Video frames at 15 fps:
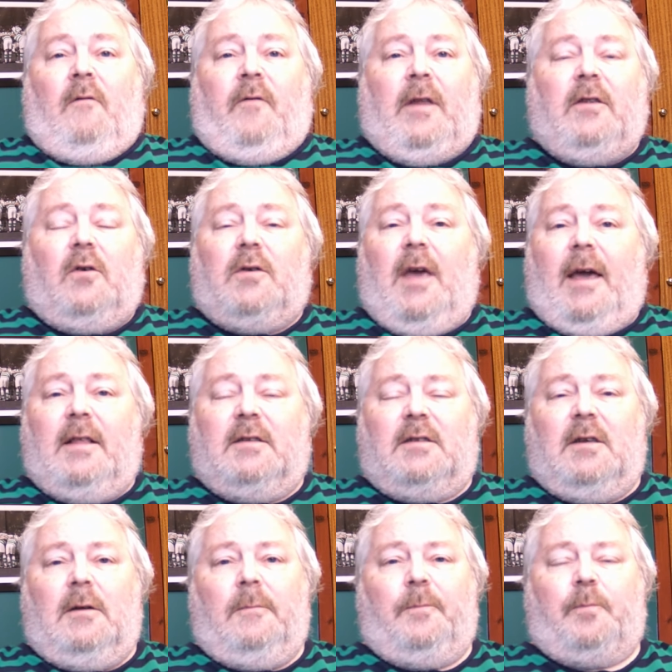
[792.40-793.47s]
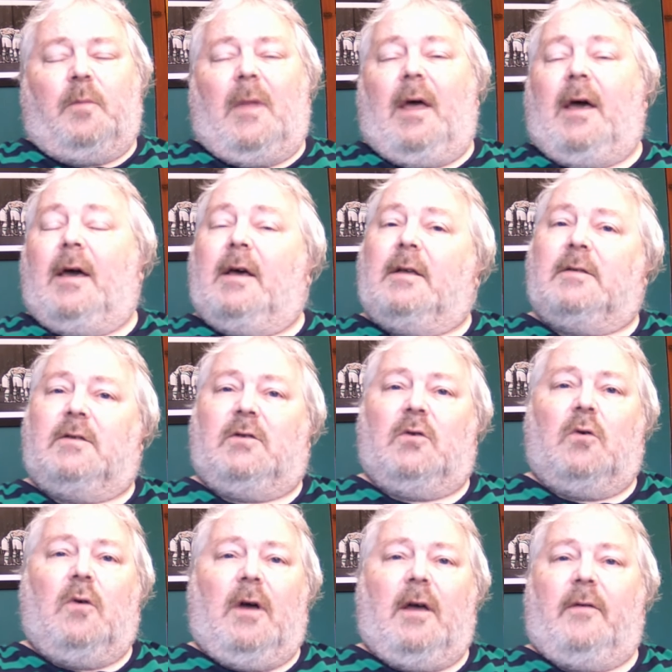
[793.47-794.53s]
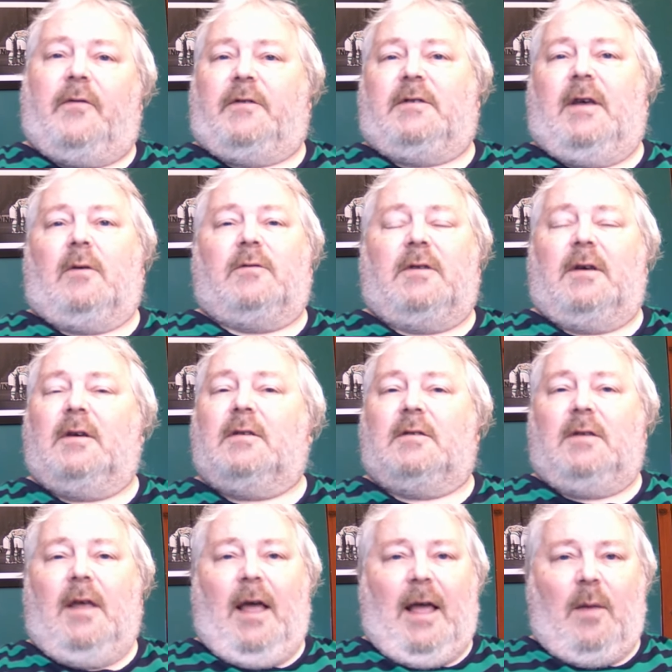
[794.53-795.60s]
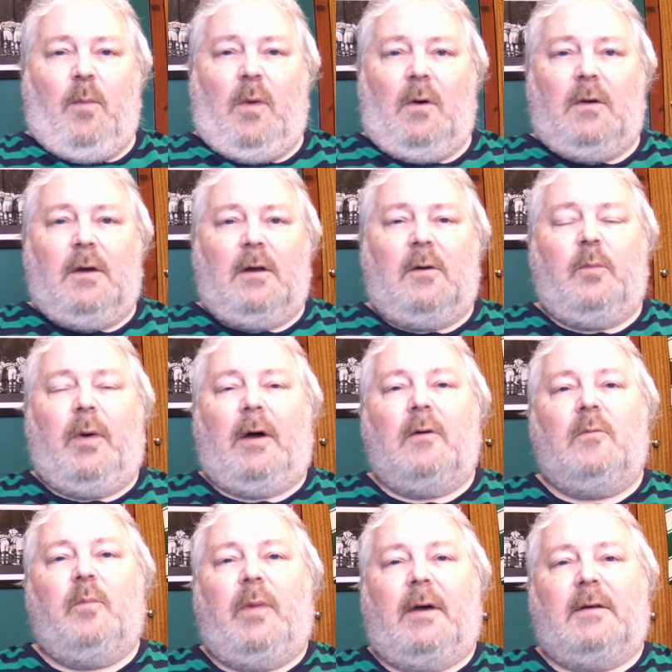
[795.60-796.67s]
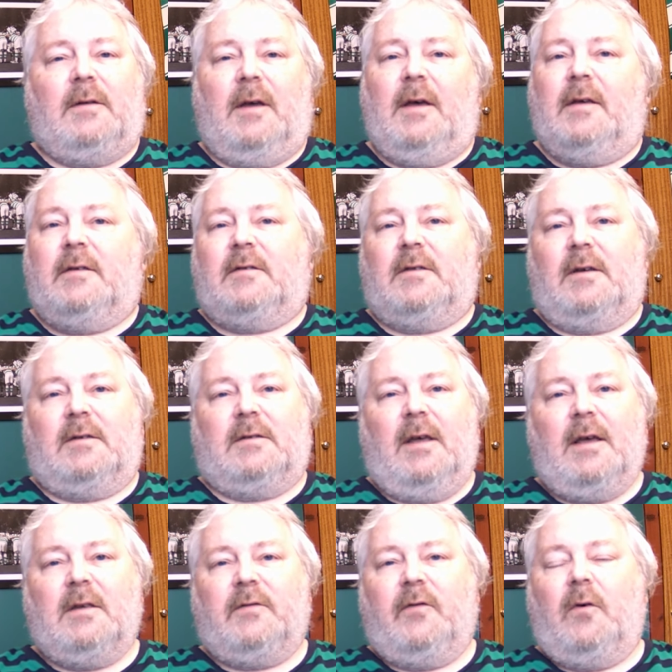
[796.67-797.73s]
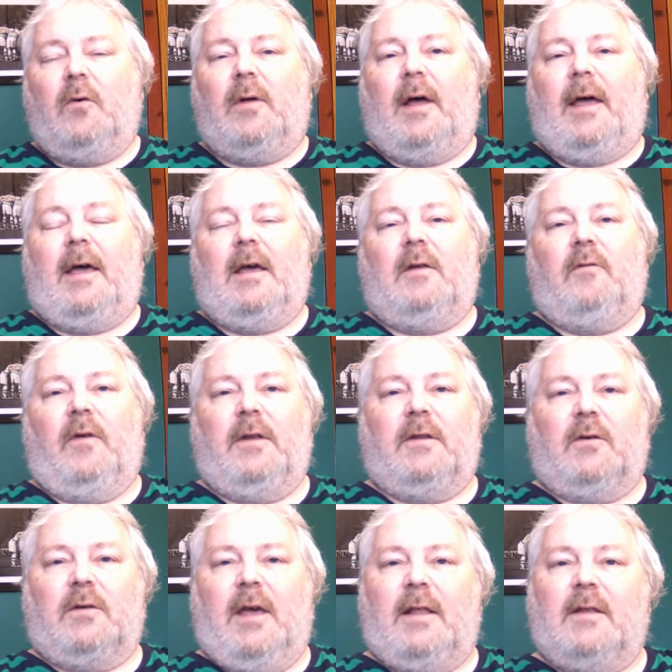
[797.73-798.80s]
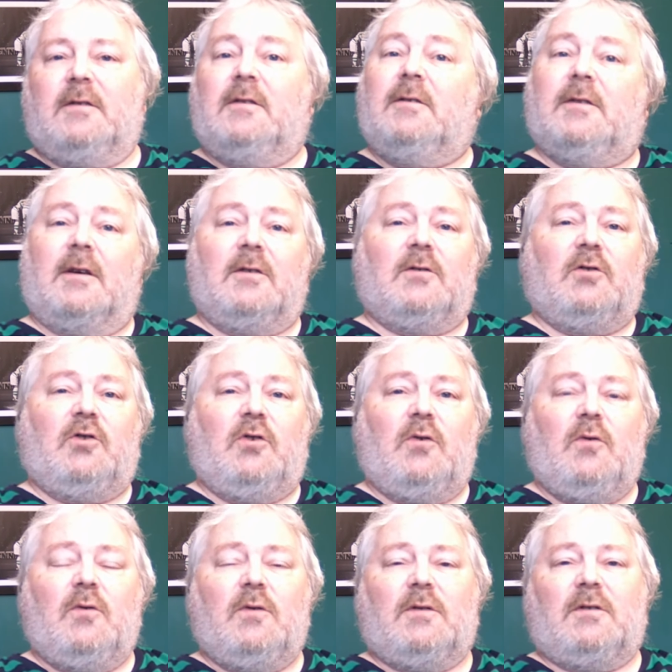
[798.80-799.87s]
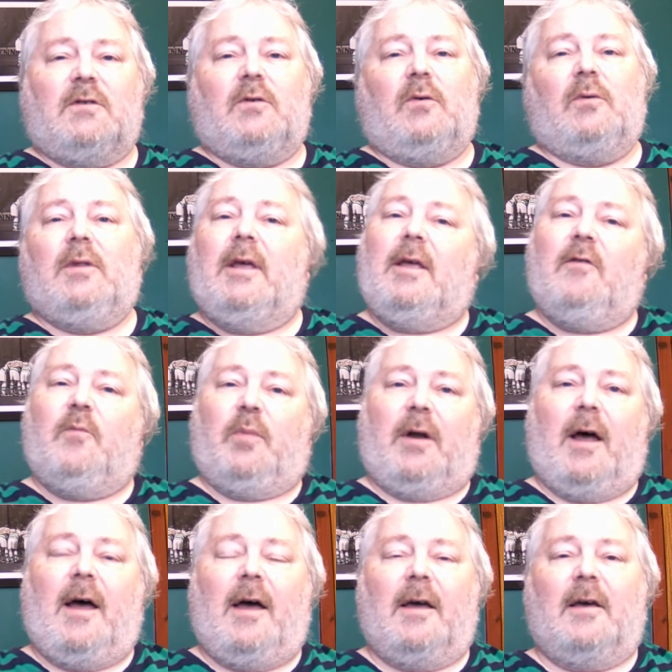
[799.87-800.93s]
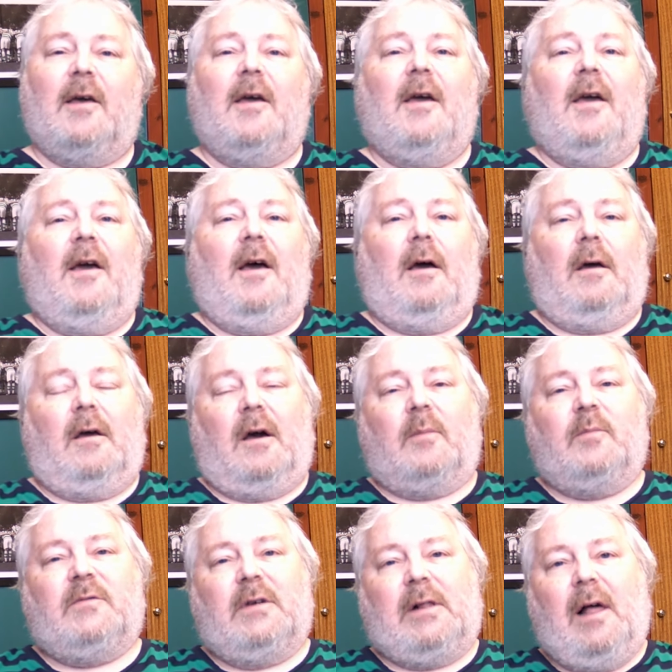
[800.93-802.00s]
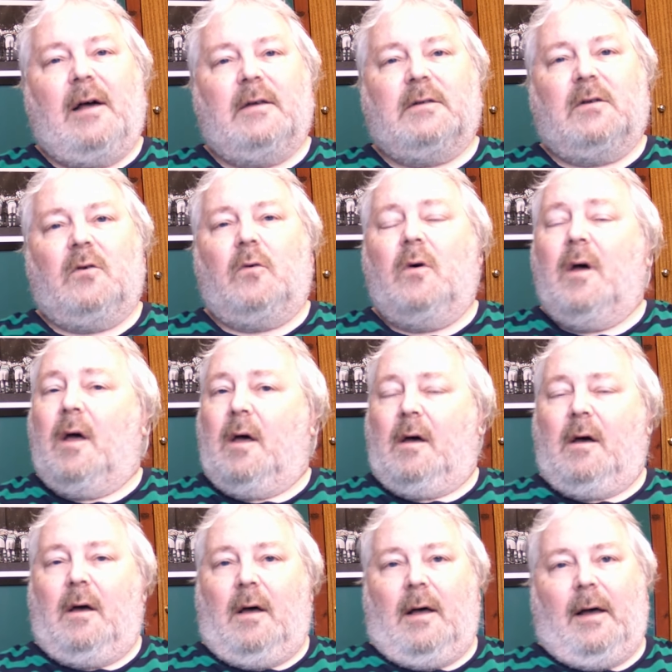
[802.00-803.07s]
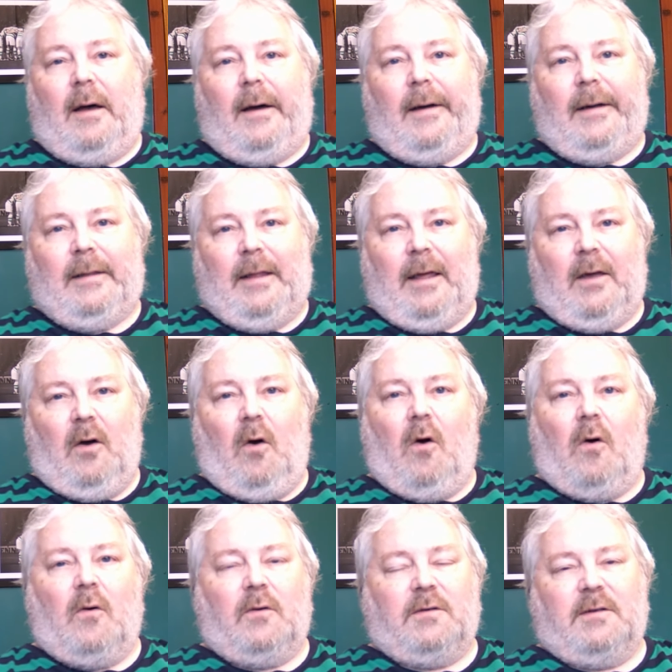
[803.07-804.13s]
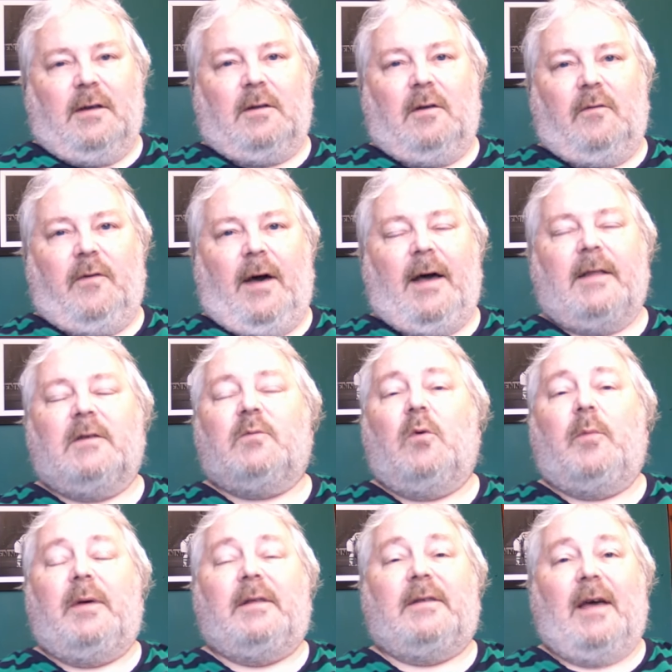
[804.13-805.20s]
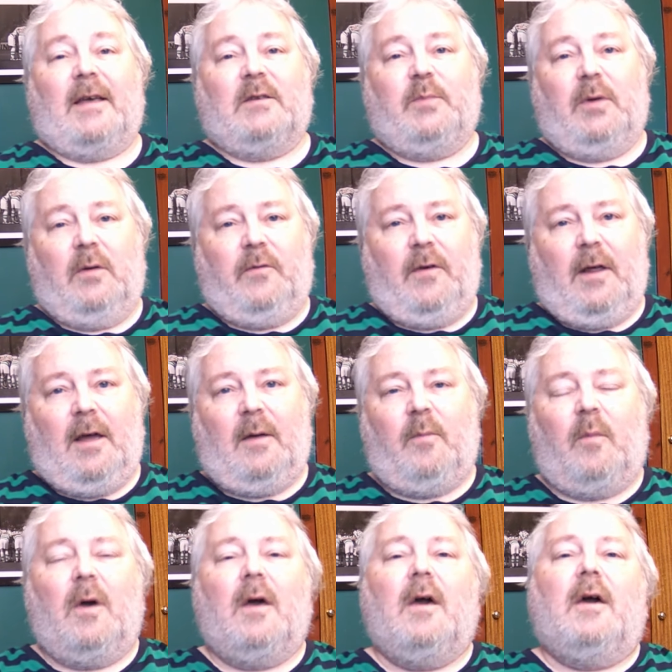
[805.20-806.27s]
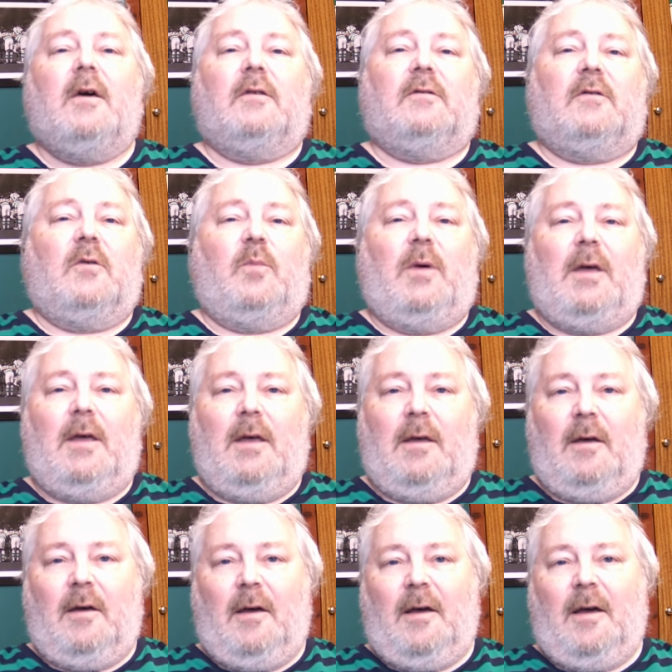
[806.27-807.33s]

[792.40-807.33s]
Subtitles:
Vindahl Jensen, and so if Celtic's £8 million bid is successful and Vindahl Jensen does choose to leave Prague and come to Glasgow, I, like all Celtic fans, will be desperate for him to be